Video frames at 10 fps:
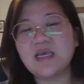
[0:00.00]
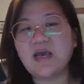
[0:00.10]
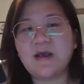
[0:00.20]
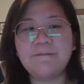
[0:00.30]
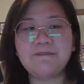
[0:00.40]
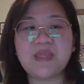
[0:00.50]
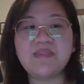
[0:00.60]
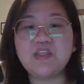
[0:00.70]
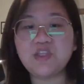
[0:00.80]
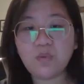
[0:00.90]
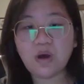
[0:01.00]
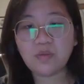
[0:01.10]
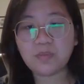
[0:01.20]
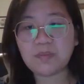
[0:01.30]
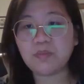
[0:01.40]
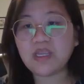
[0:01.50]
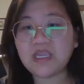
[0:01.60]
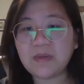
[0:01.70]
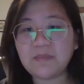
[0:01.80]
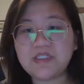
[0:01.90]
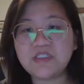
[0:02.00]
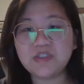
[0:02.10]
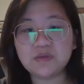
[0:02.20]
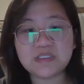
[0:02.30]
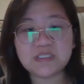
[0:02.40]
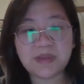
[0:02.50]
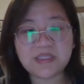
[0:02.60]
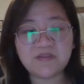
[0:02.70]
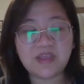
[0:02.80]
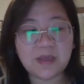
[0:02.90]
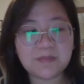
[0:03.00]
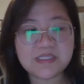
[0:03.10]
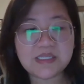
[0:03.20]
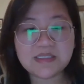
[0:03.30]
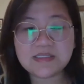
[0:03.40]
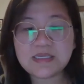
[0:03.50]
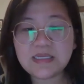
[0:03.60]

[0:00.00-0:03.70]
and then you all will be breaking up into your respective campuses.